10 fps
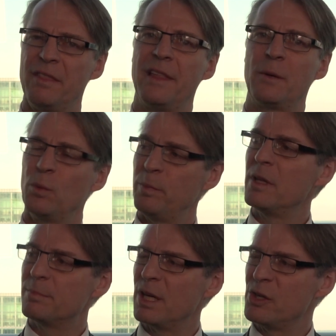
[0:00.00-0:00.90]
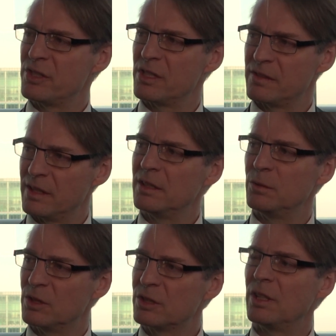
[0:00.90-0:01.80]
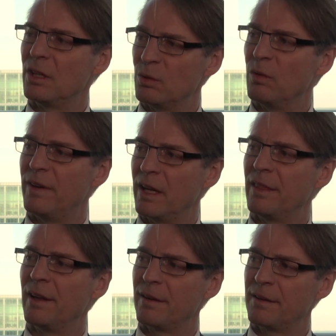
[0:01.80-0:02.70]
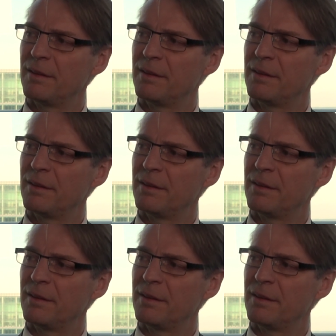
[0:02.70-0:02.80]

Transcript: that would be the process that you would start off, I think.